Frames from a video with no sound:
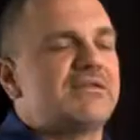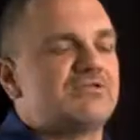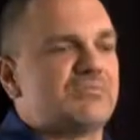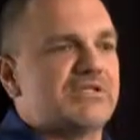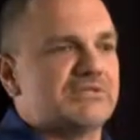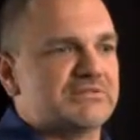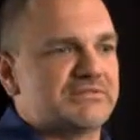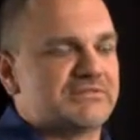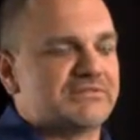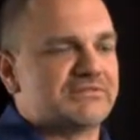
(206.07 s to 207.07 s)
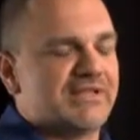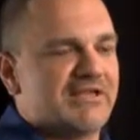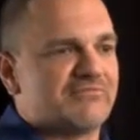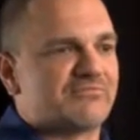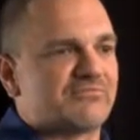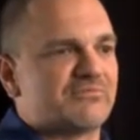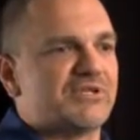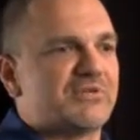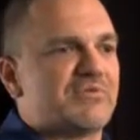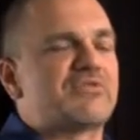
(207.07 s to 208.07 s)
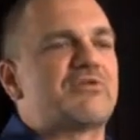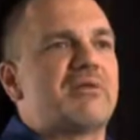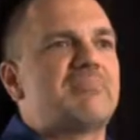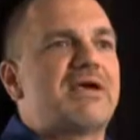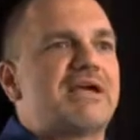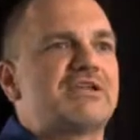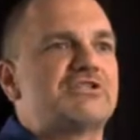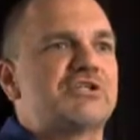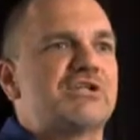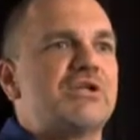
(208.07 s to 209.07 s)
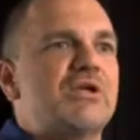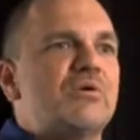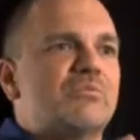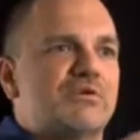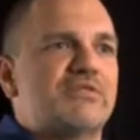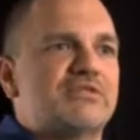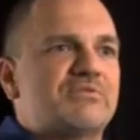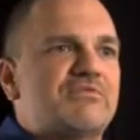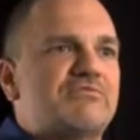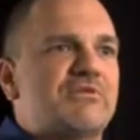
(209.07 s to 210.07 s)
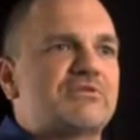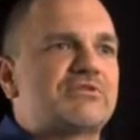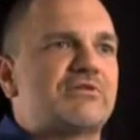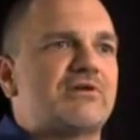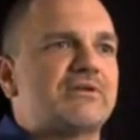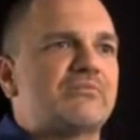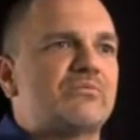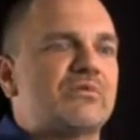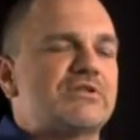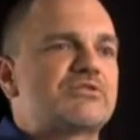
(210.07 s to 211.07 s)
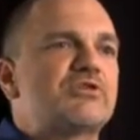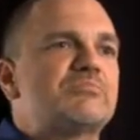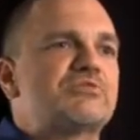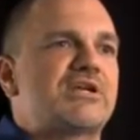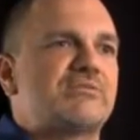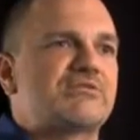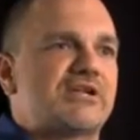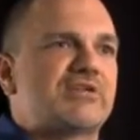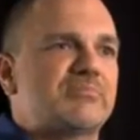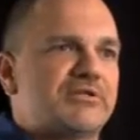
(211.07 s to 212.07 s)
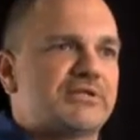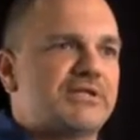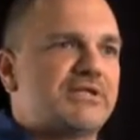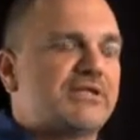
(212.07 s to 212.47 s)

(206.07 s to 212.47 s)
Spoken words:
As we have really rethought packaging, one of the things that we focused on was curbside recyclability.